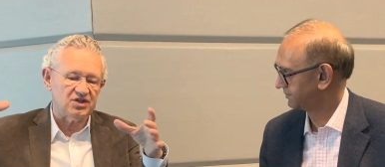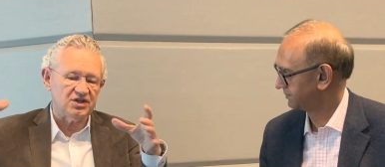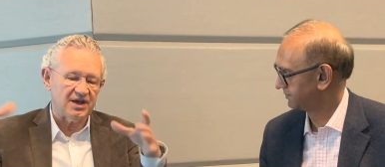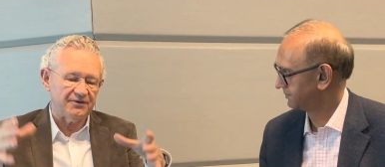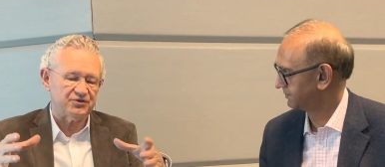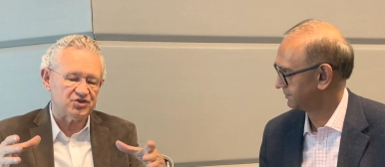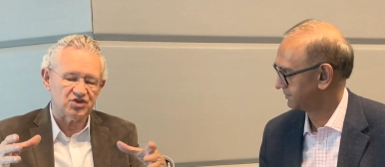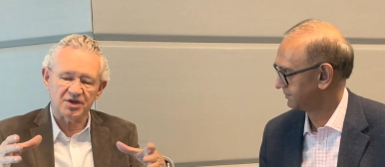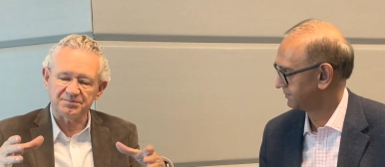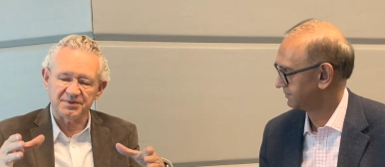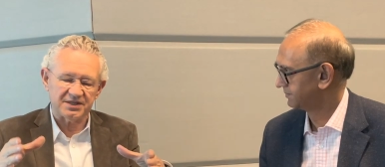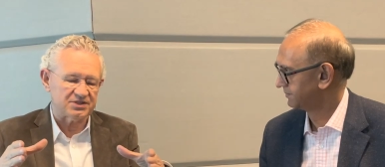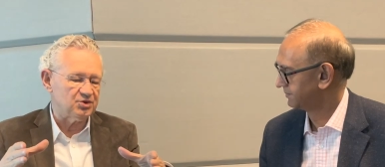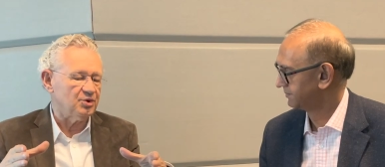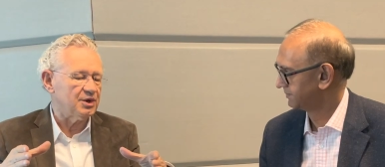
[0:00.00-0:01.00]
Speaker 1: you have a chip
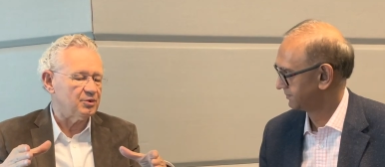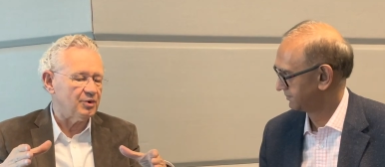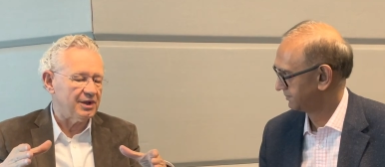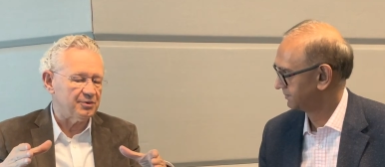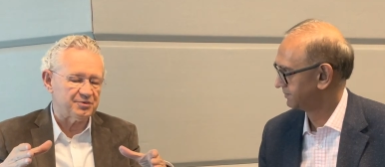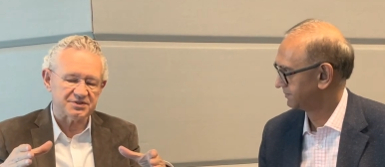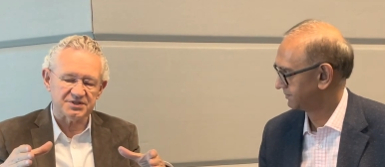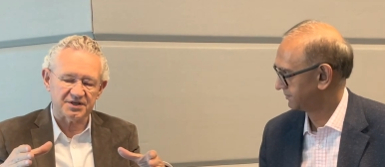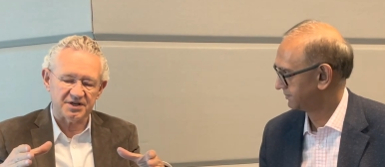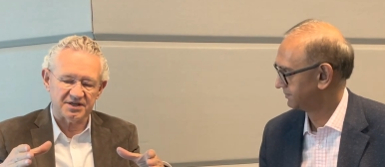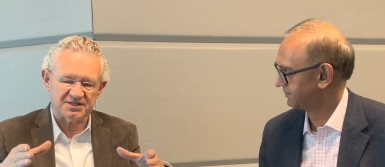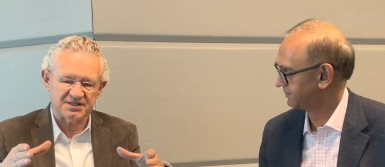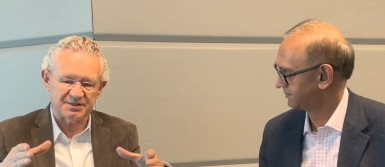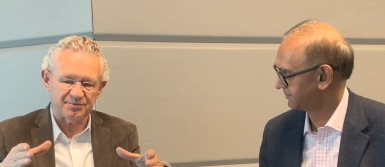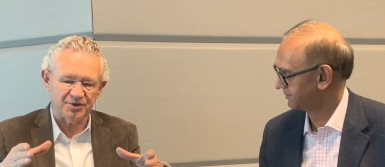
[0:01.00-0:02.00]
that's doing well with the
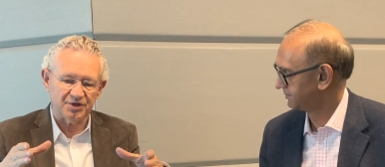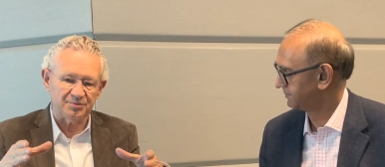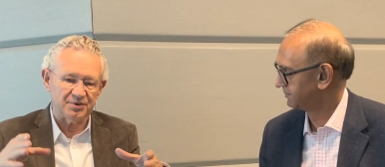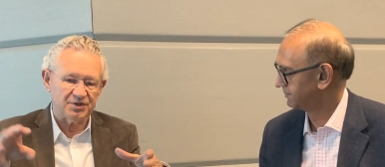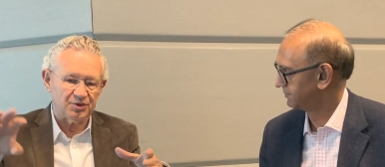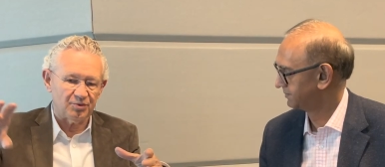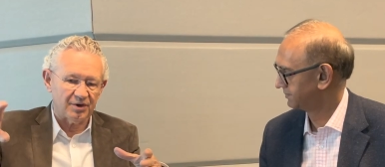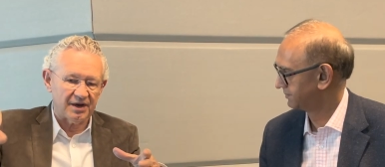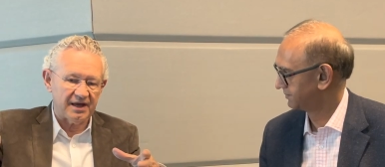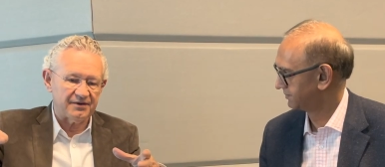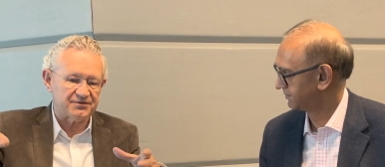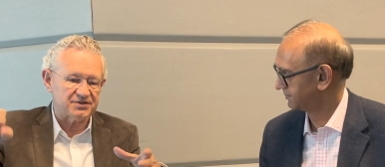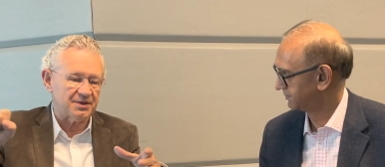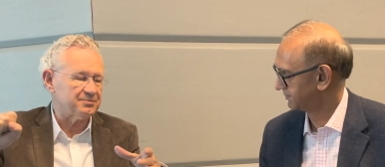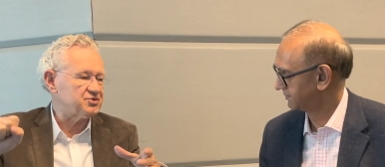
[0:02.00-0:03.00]
customer, but you want to have
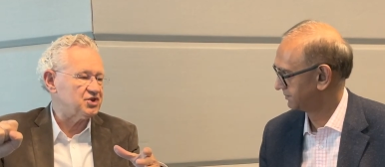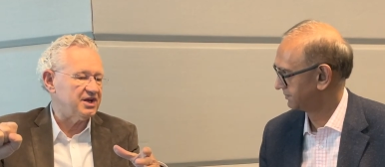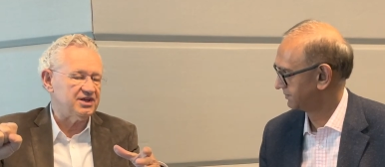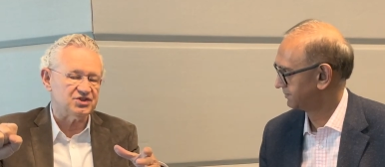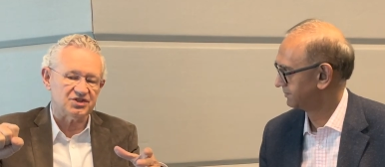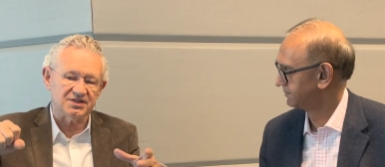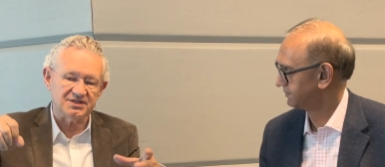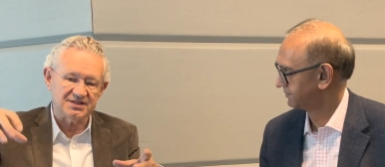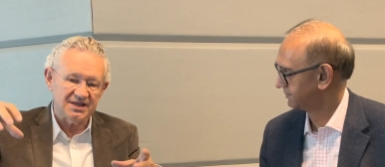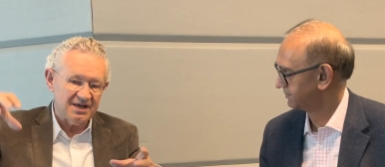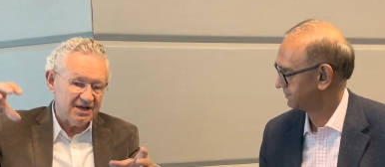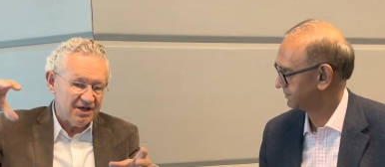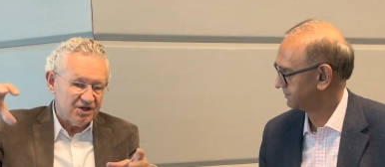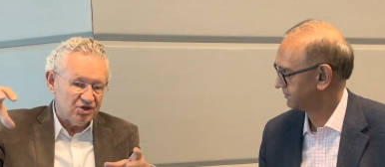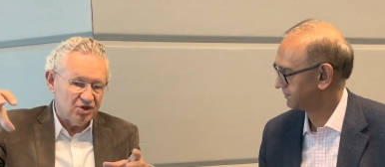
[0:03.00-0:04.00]
some changes,
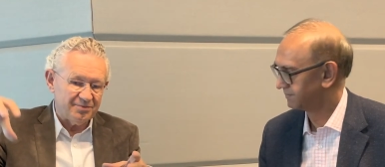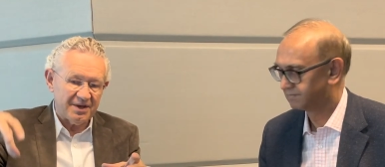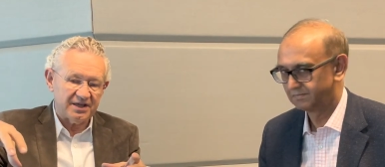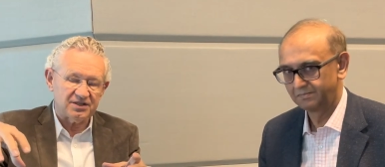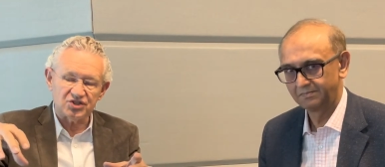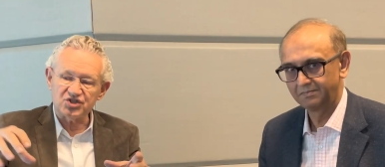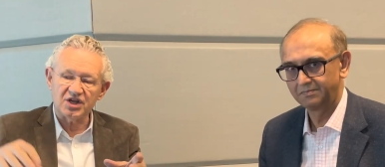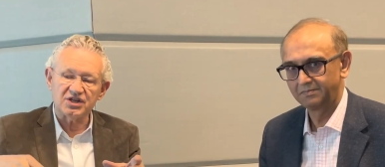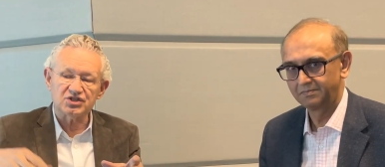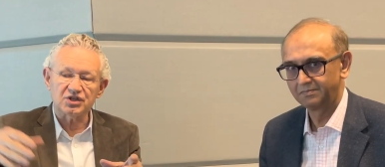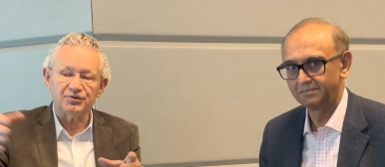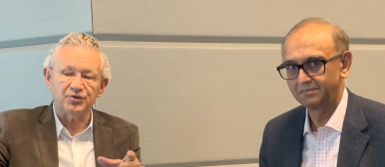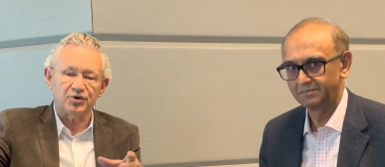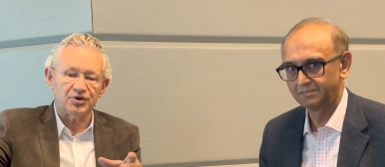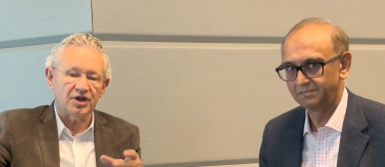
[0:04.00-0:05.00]
you make the changes
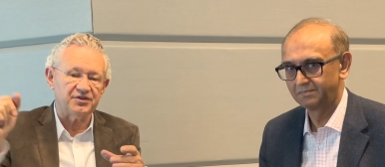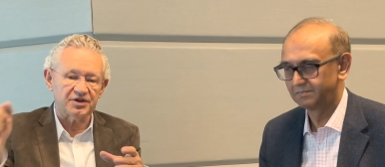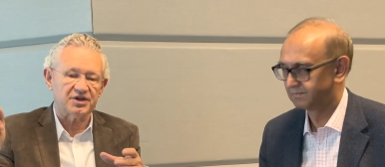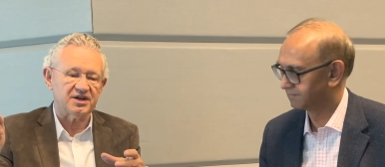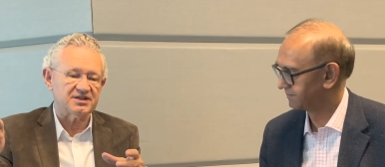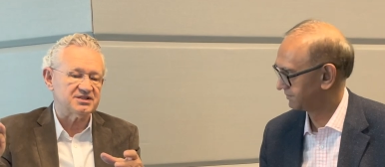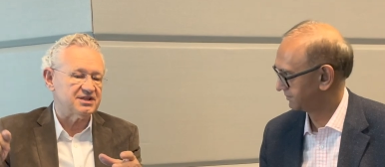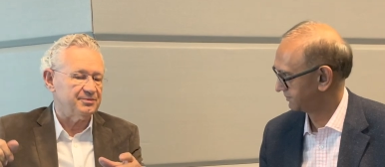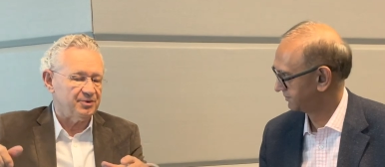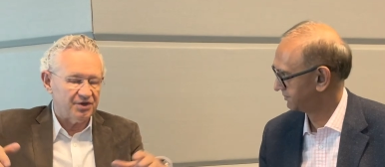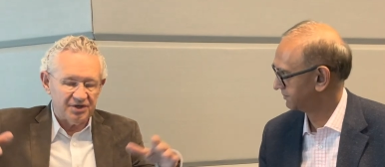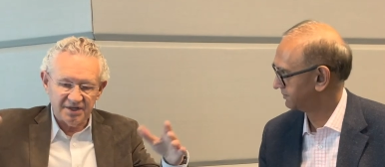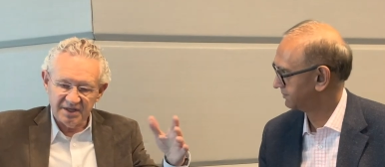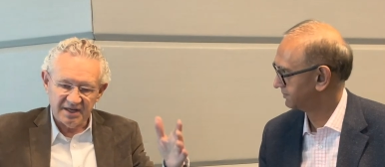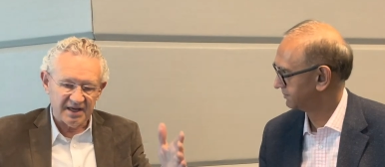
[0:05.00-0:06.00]
for another customer,
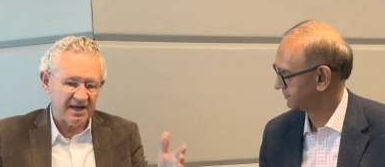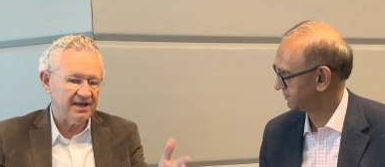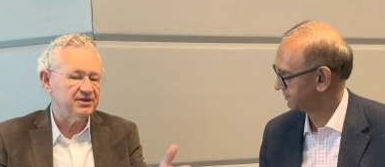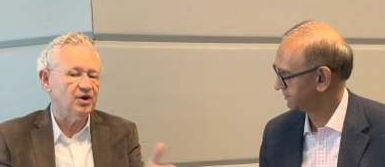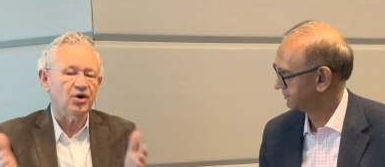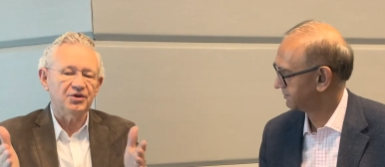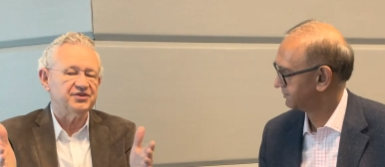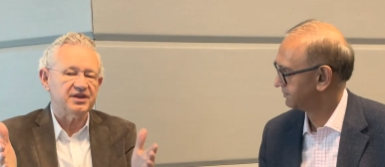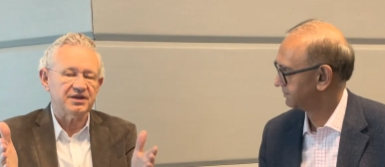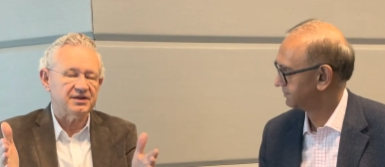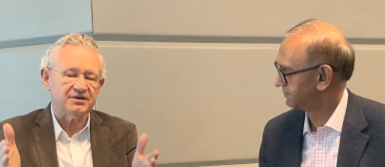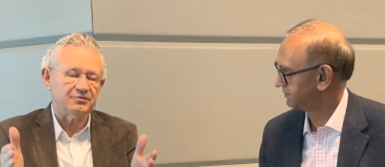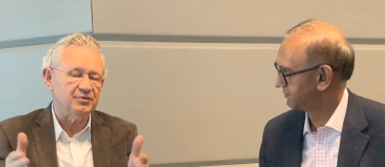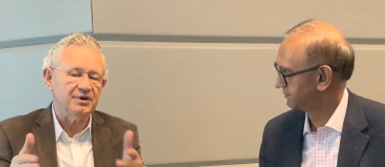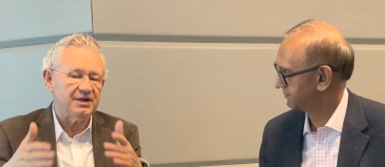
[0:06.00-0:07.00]
and the whole thing
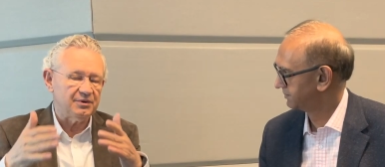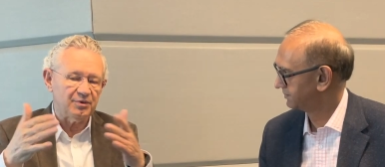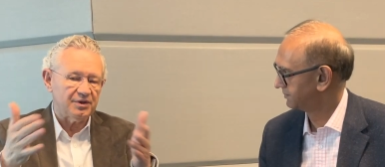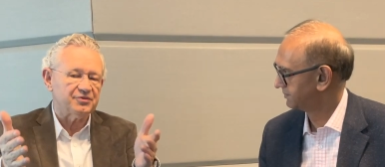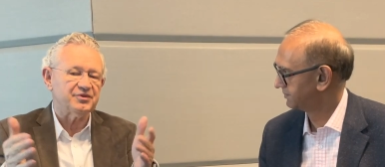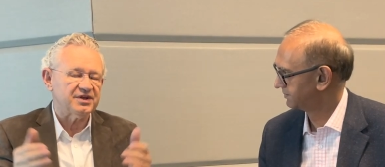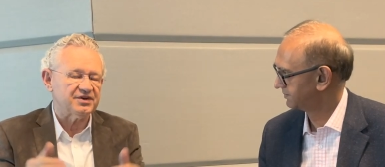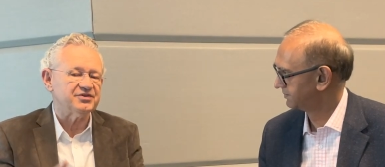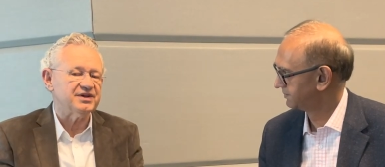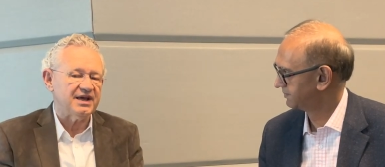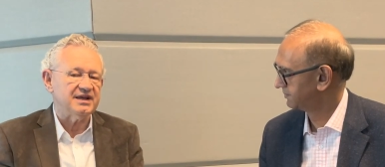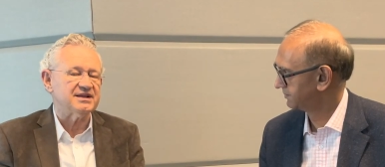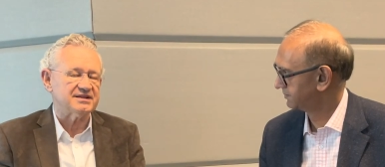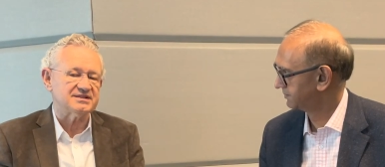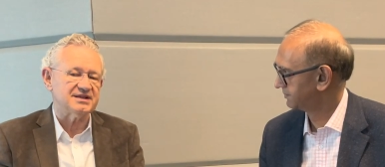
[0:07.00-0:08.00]
will
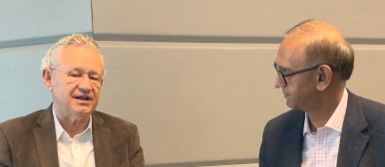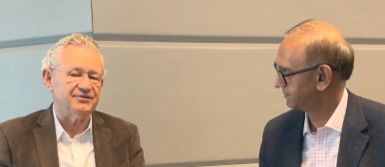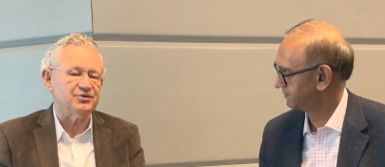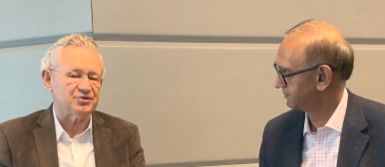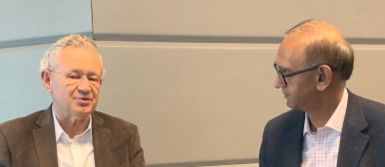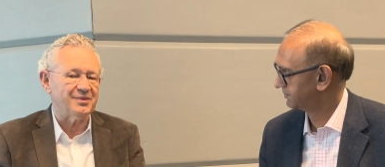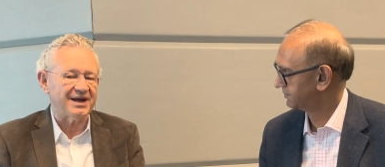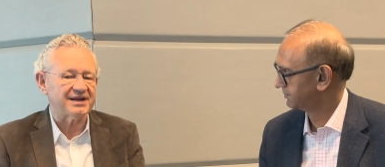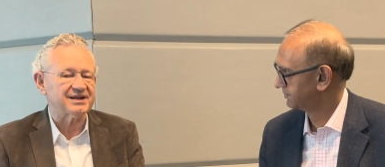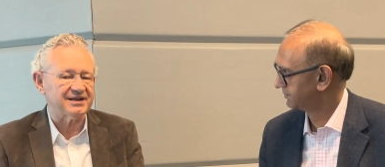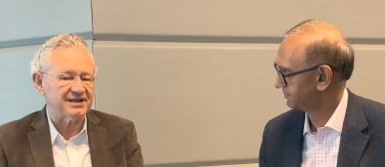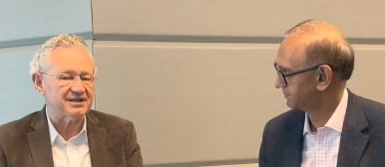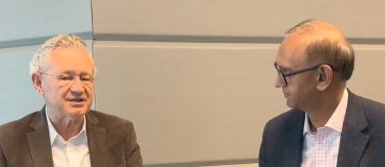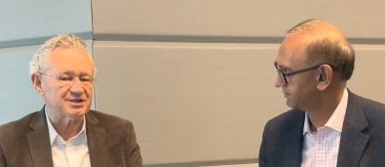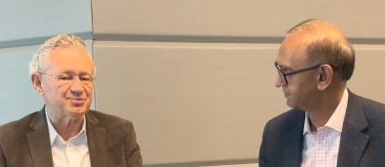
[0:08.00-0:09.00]
recreate itself automatically
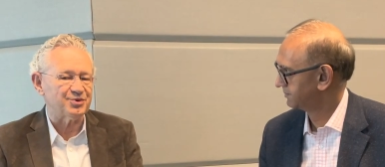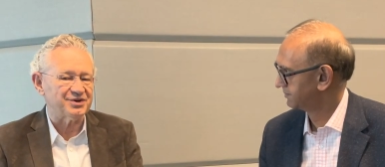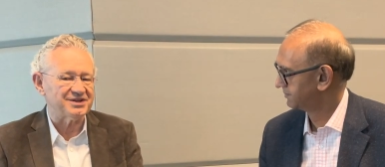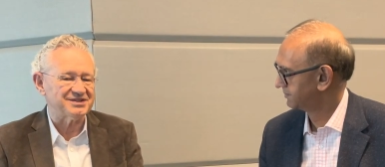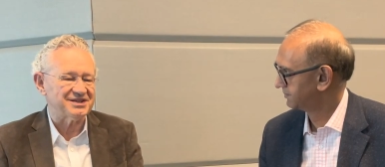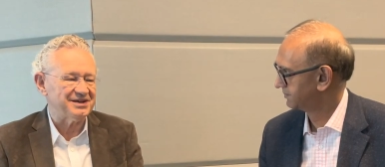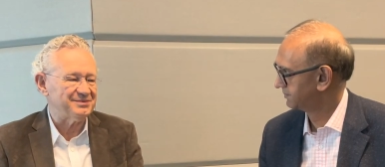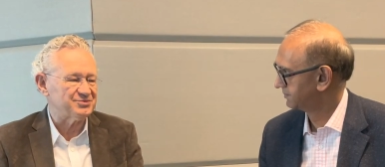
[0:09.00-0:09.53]
at this point in time.